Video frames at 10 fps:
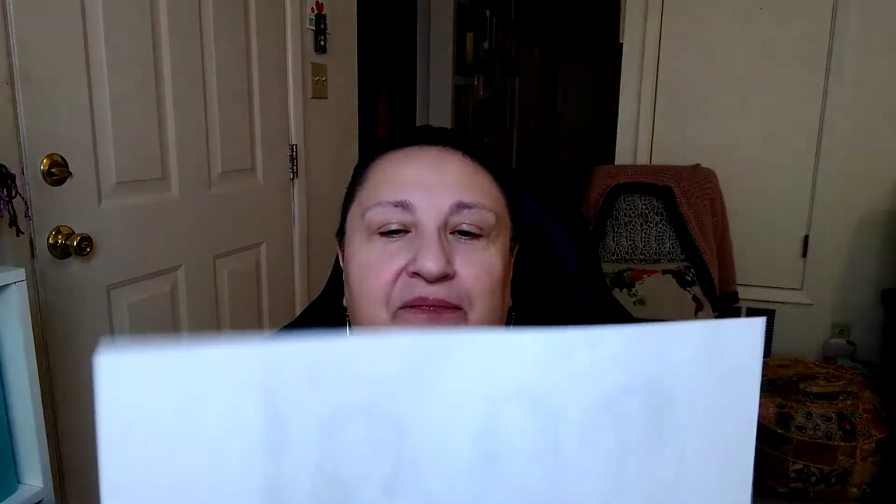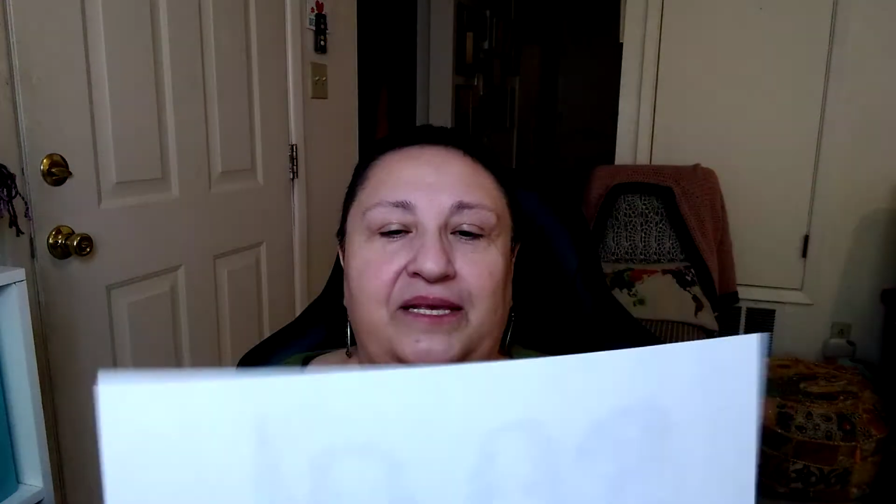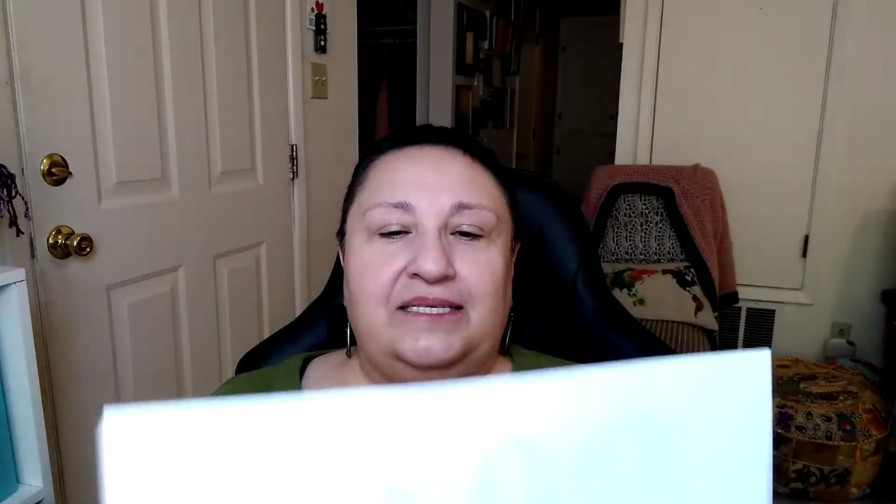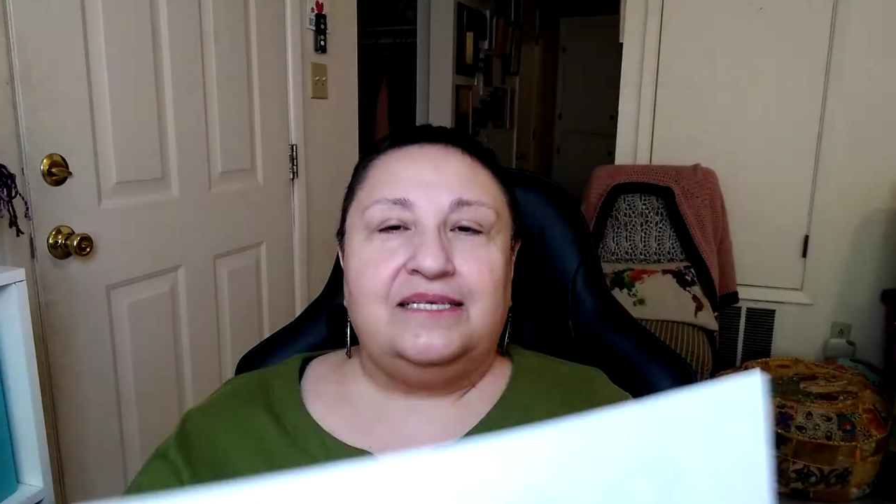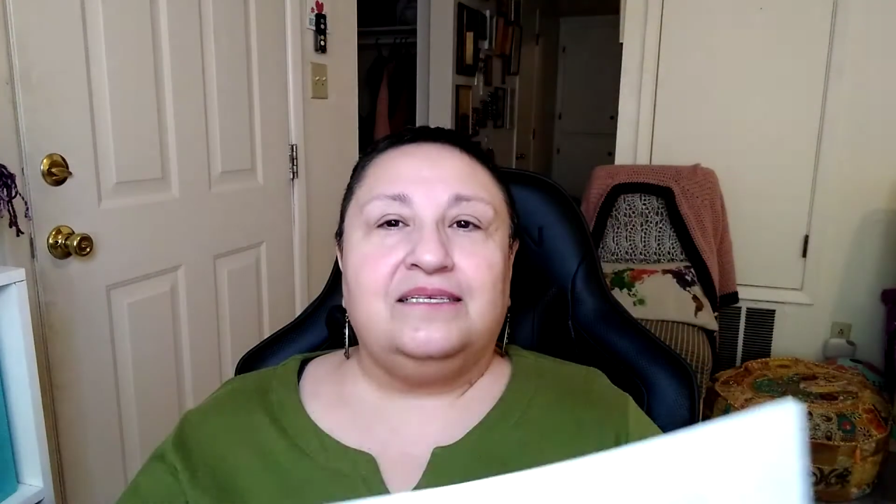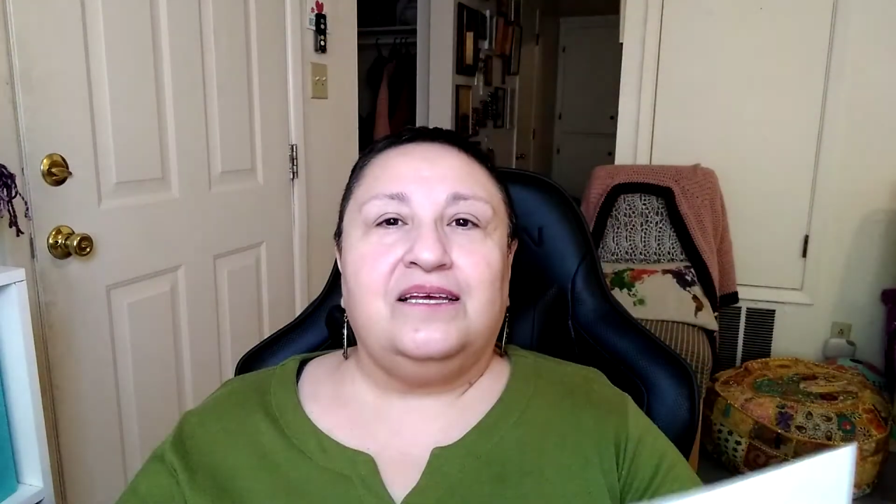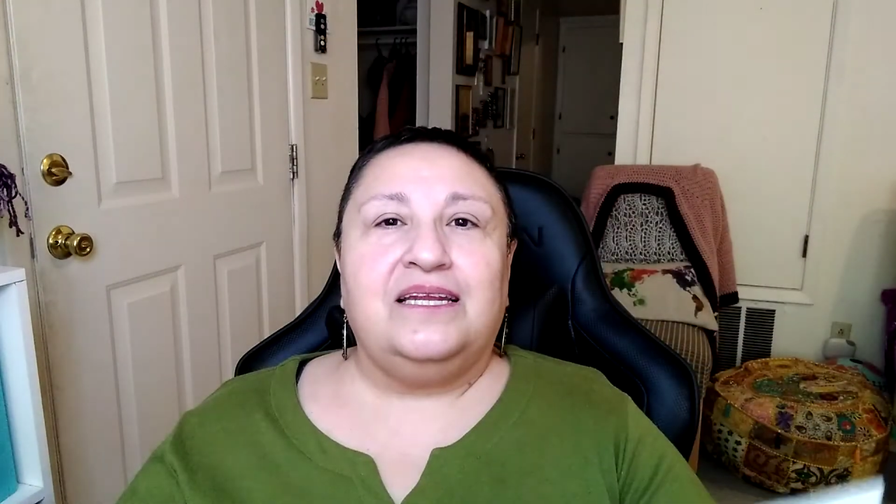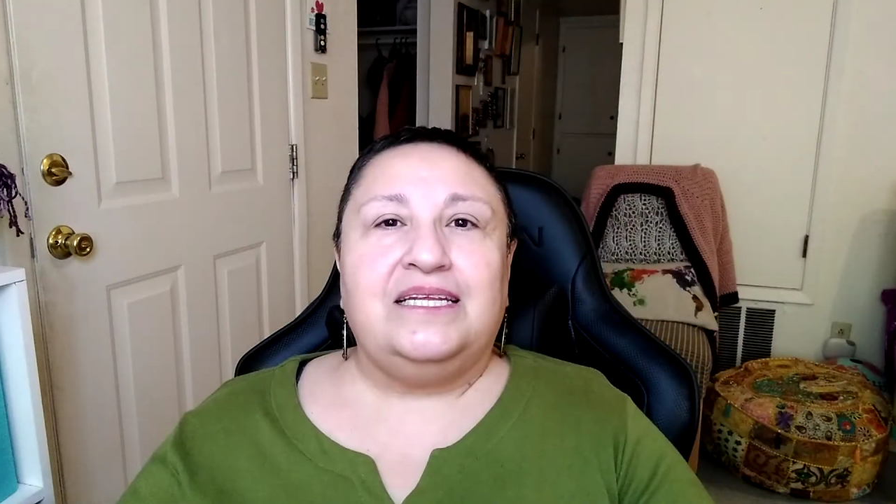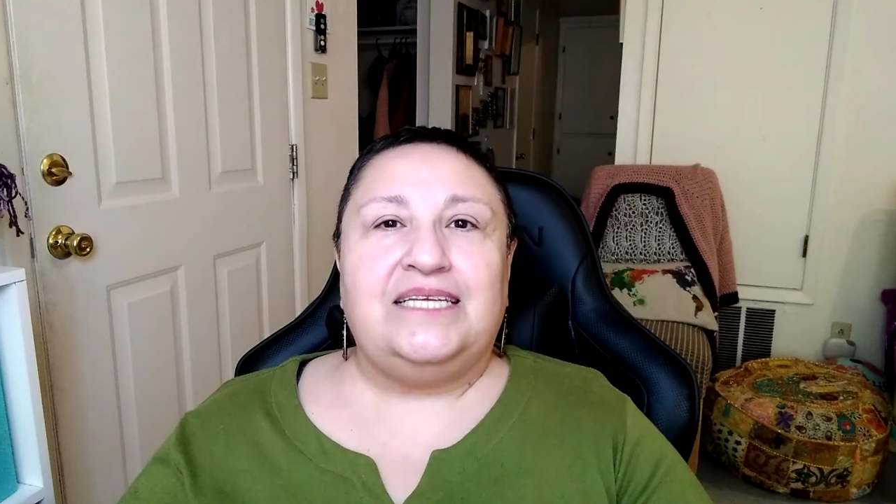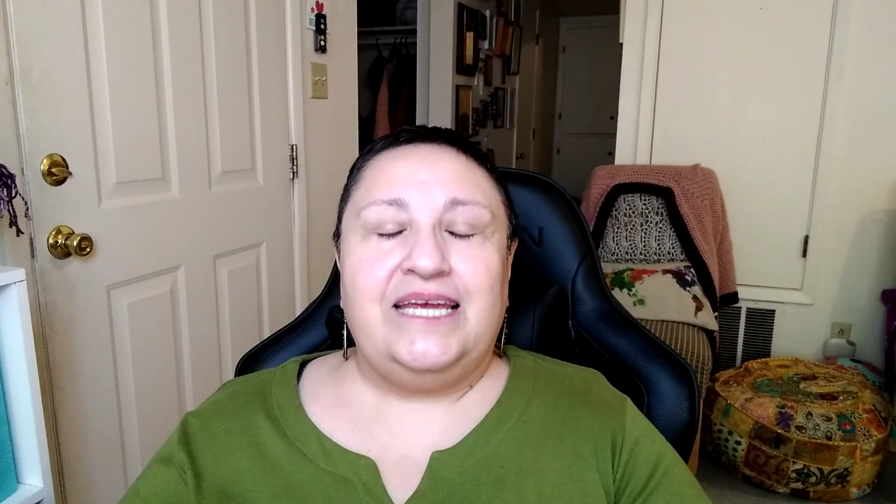This is
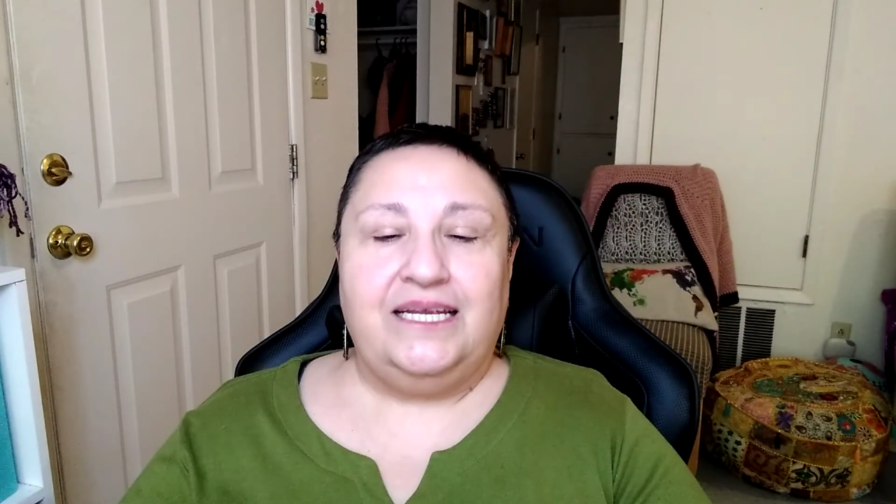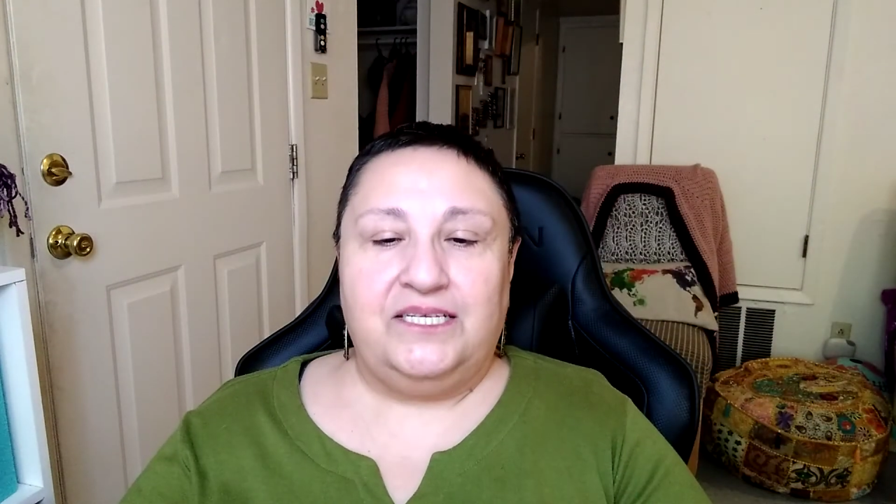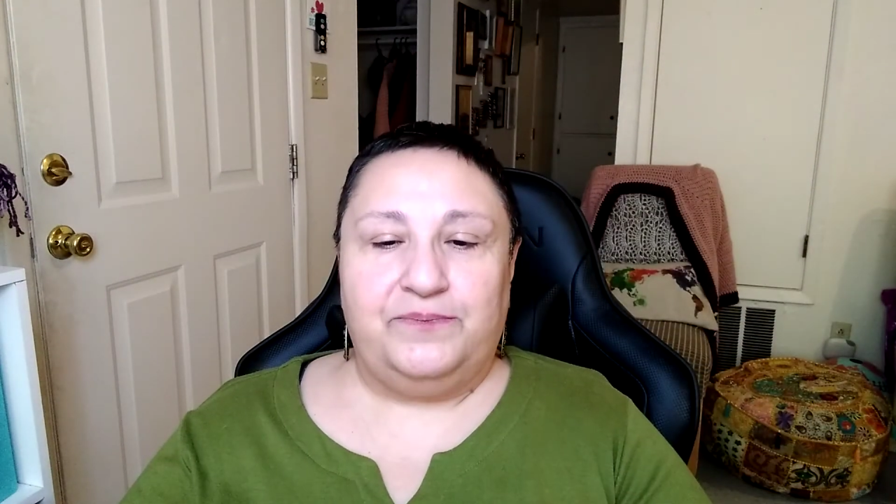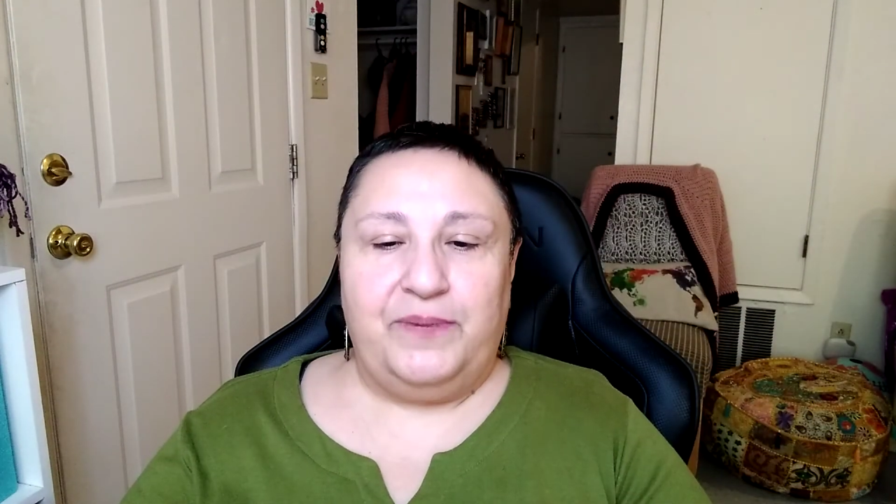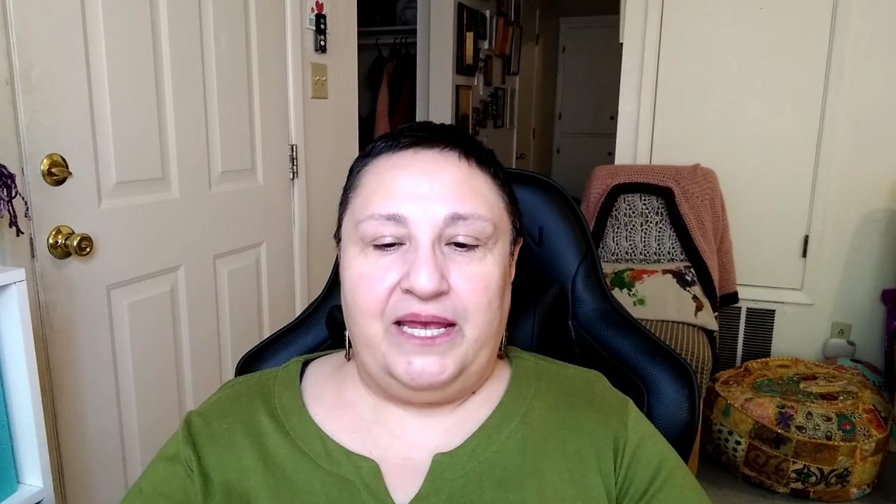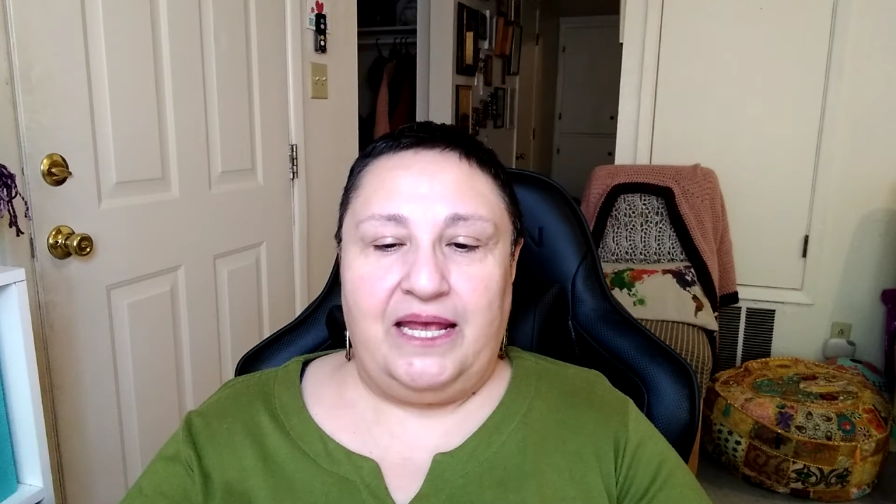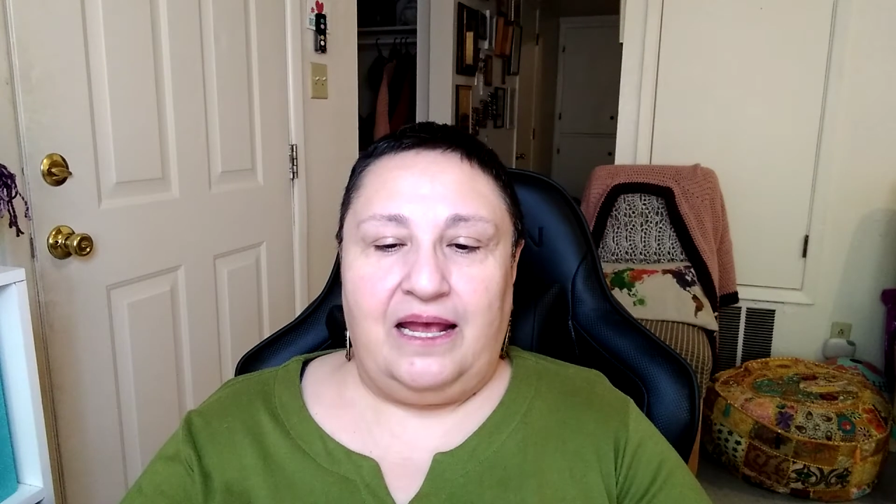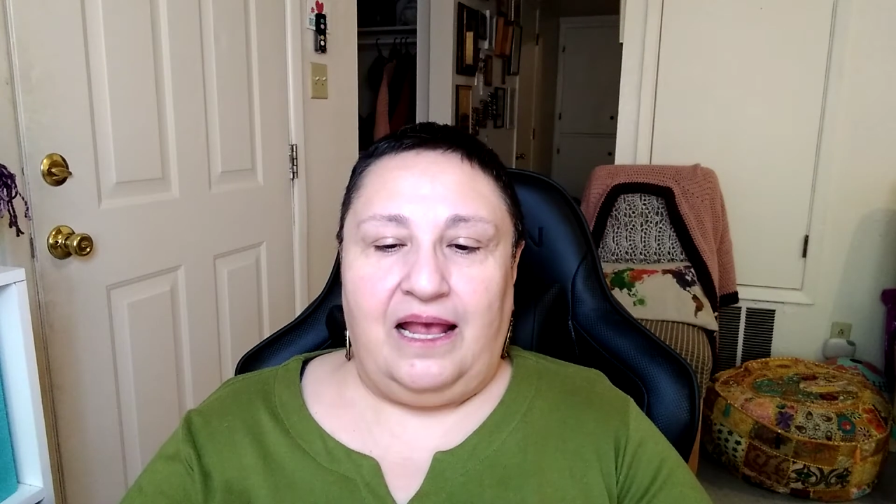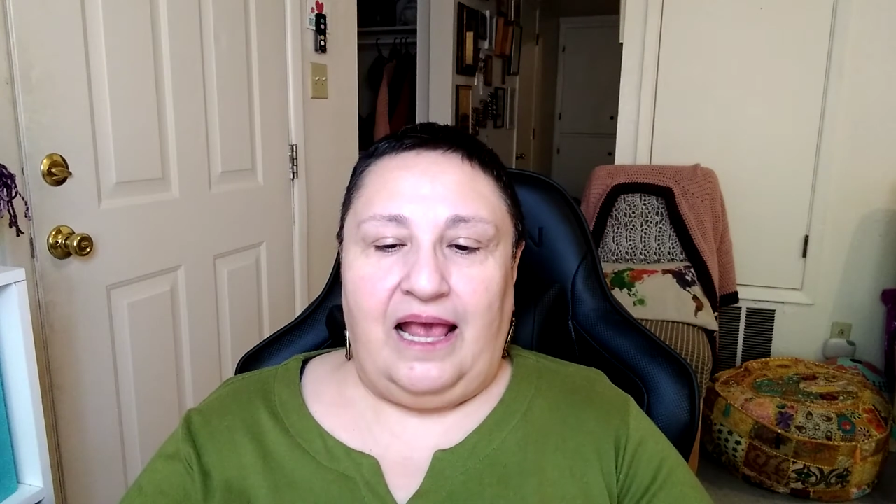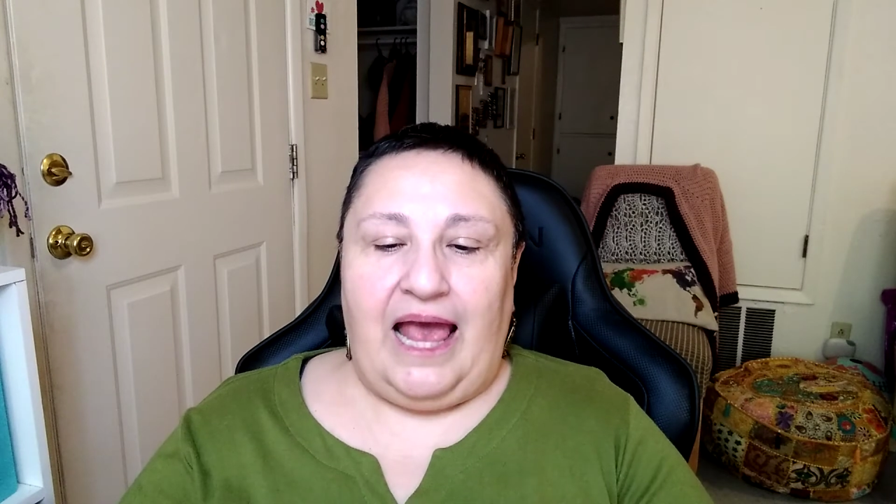going to teach me